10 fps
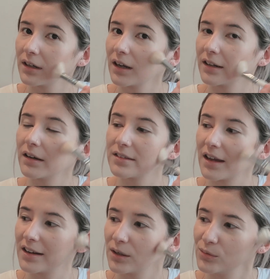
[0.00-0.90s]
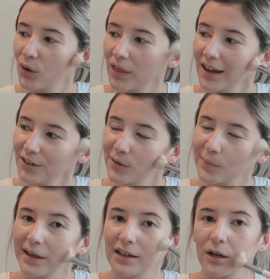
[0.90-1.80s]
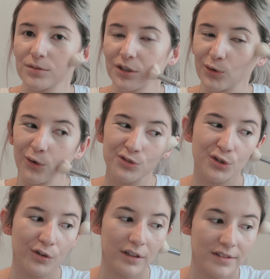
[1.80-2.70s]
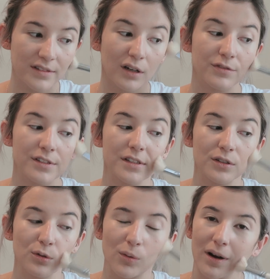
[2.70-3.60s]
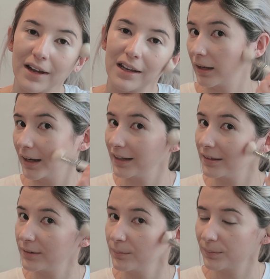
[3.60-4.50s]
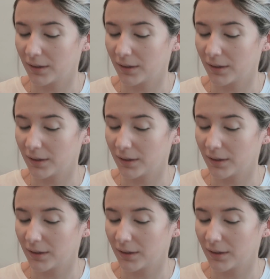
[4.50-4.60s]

Like I said, I'm not that good at makeup, so contouring and stuff is still quite alien,